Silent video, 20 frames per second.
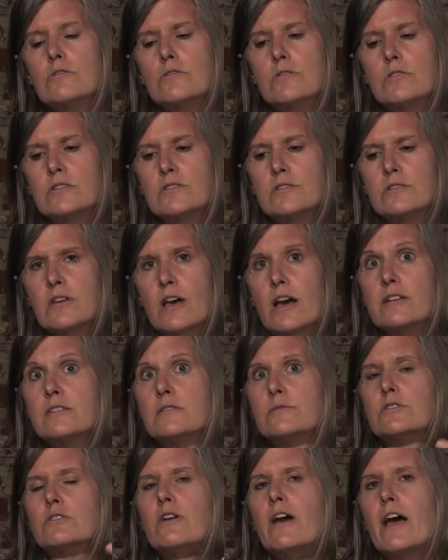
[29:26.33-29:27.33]
the size
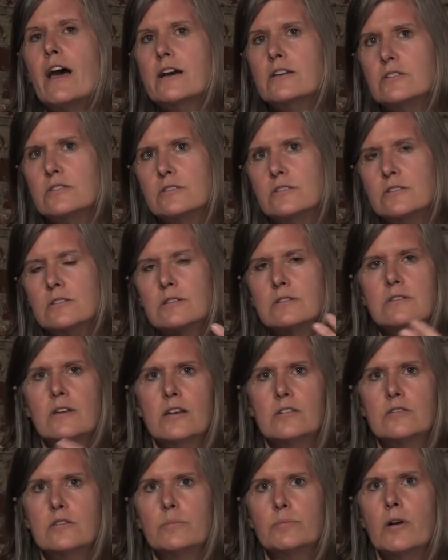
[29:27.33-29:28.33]
of your actions to the
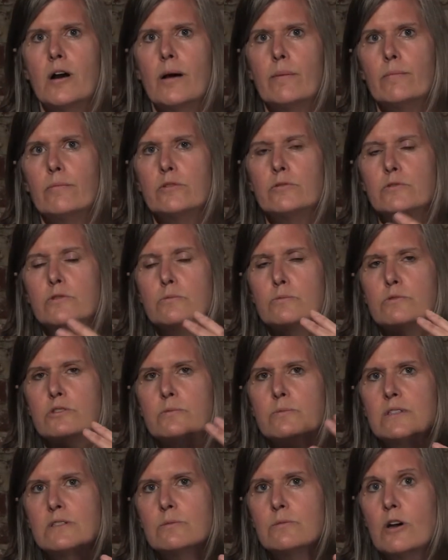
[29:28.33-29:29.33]
size of the problem, which,
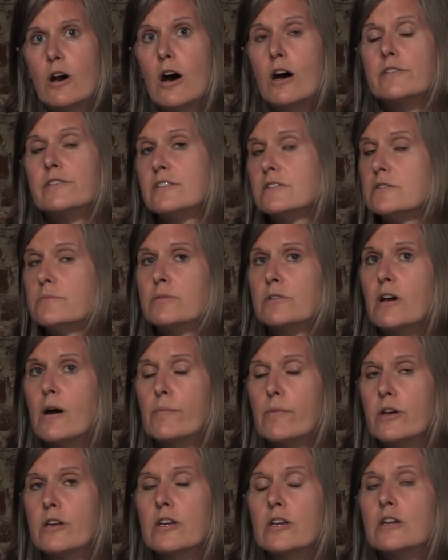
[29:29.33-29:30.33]
which means we all need to
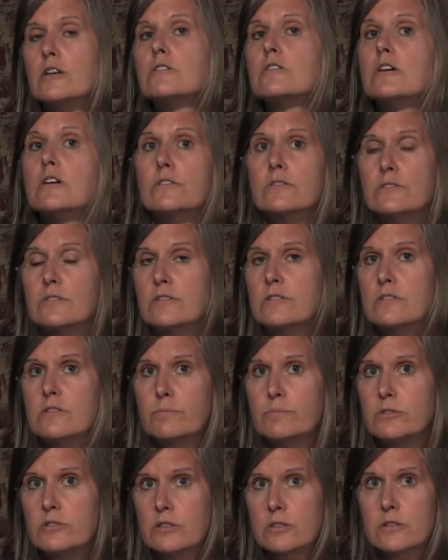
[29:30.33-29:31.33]
become heroes at this
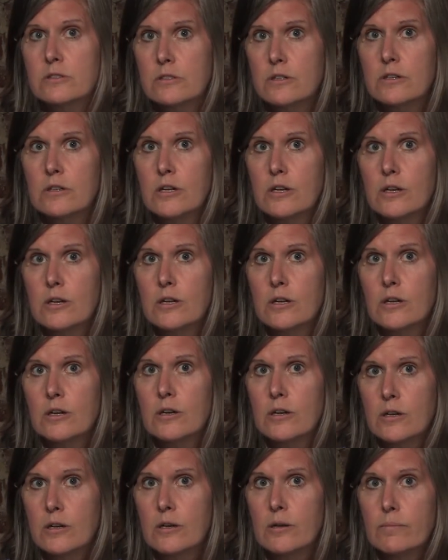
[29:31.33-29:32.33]
particular
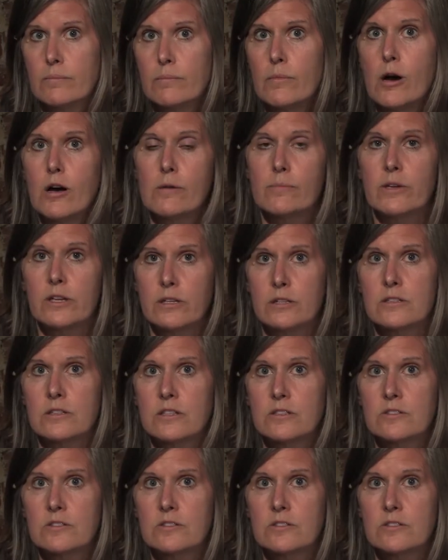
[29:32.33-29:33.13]
moment in